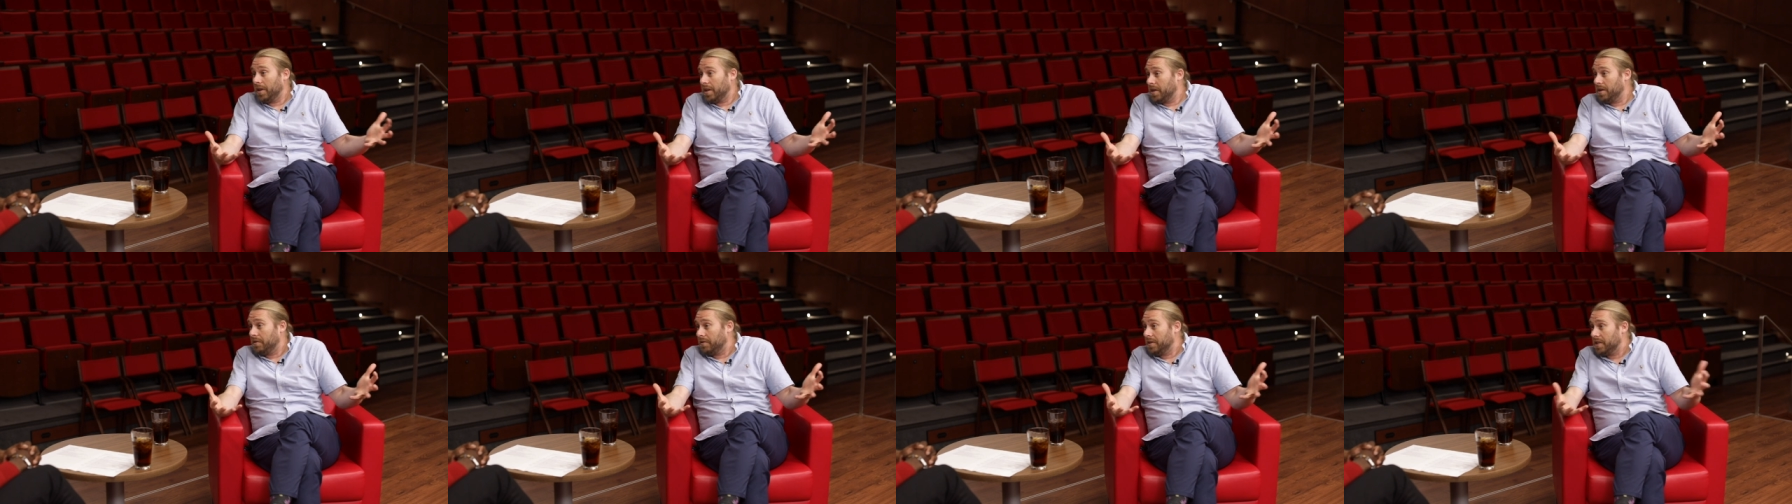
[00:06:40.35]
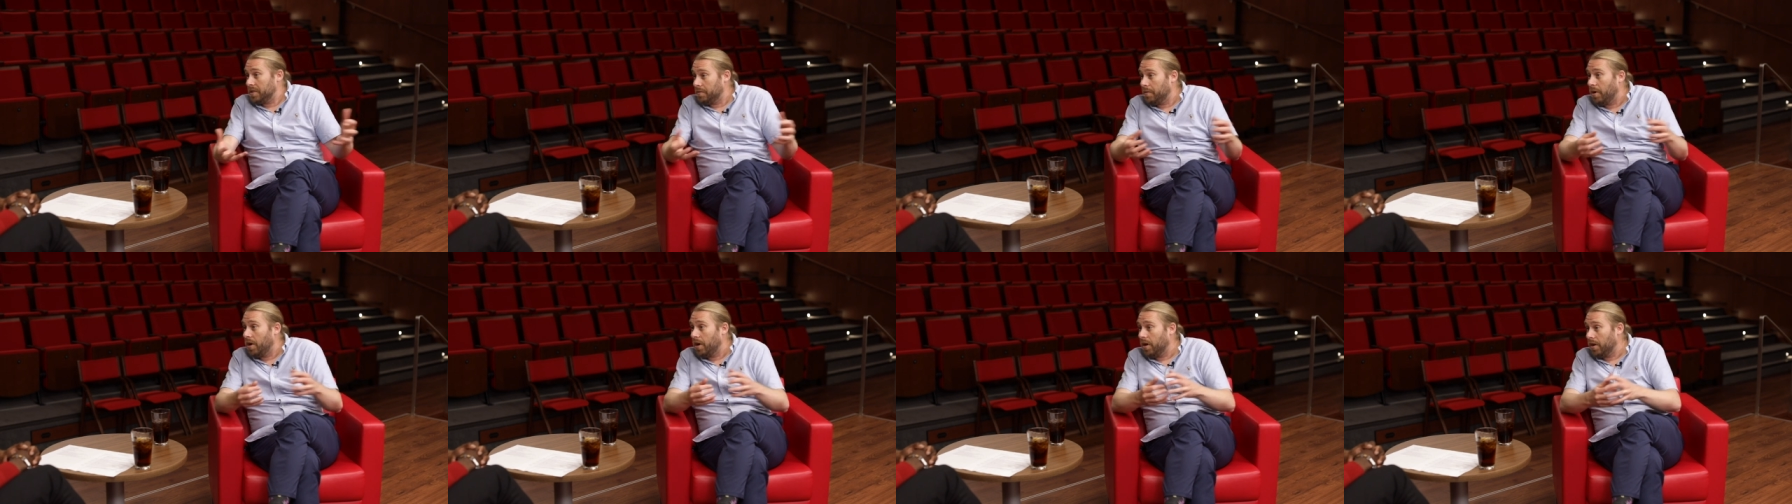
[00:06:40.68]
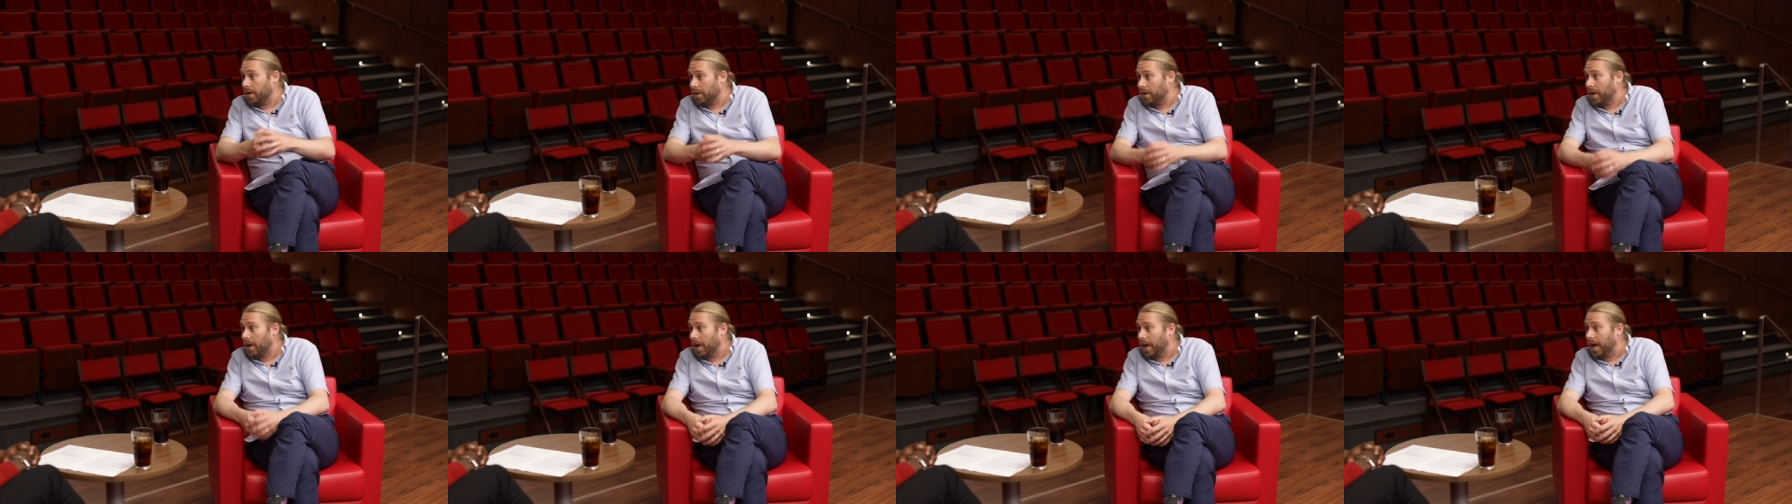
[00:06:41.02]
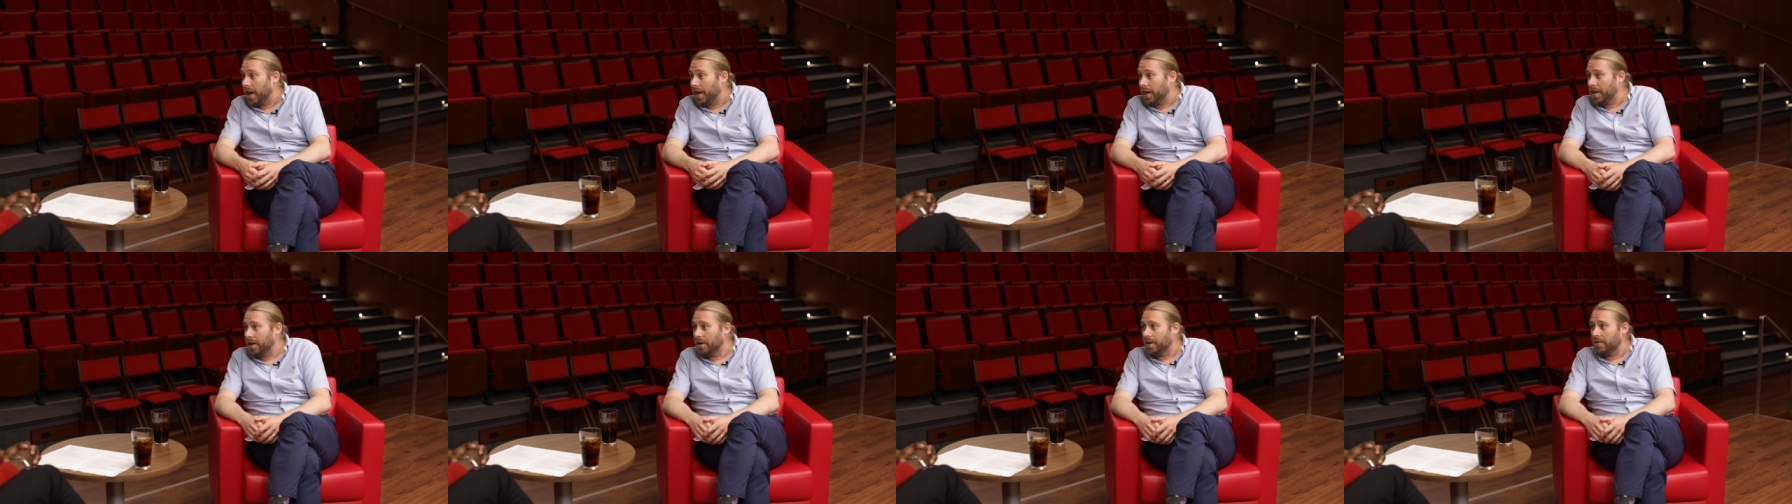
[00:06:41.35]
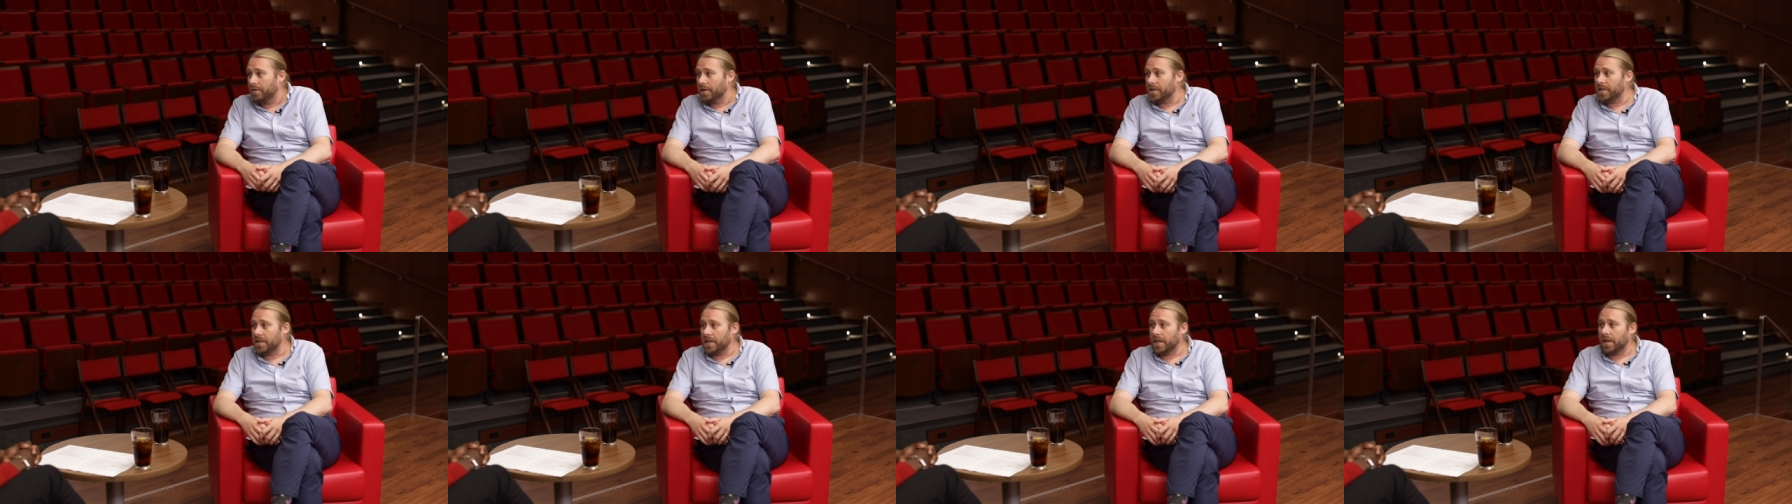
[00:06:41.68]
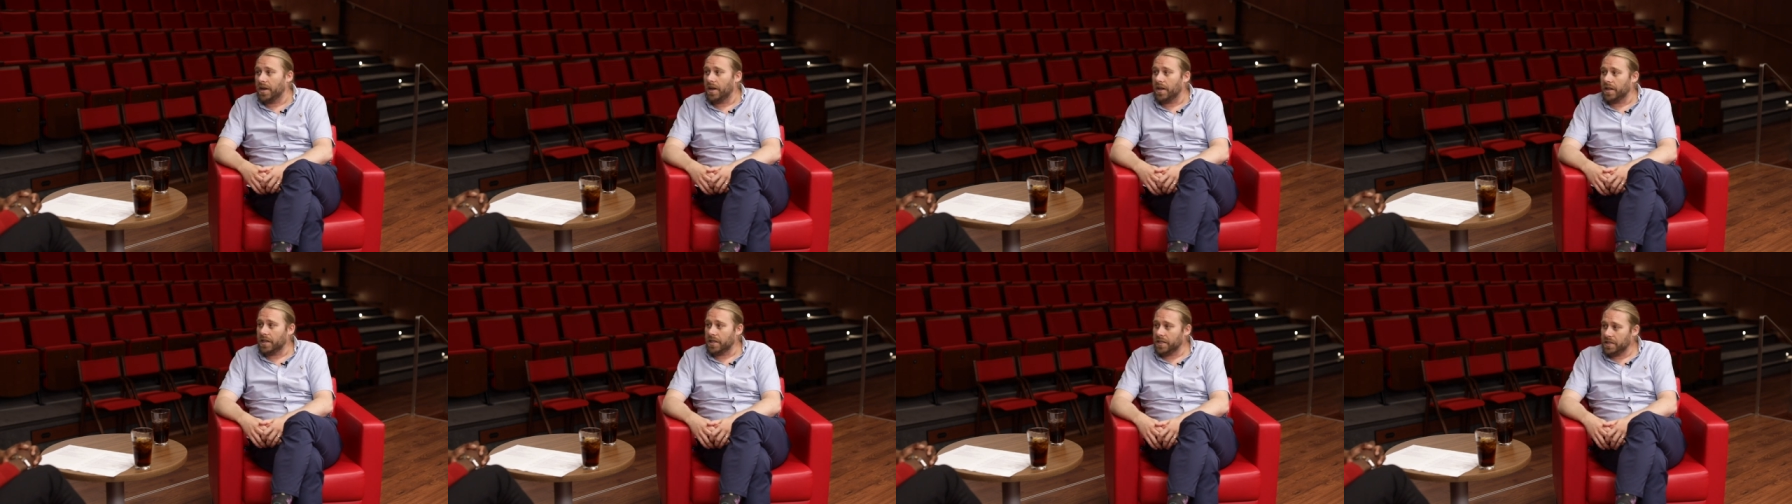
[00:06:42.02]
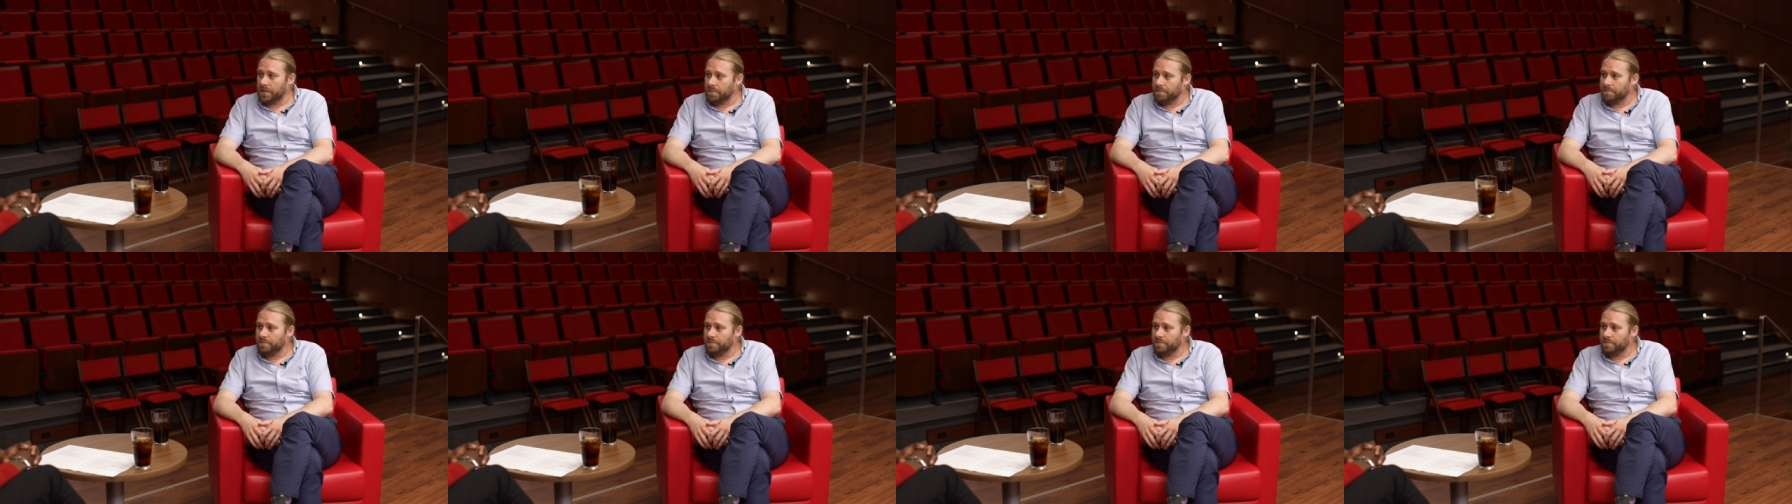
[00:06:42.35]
relatively small uh, university college.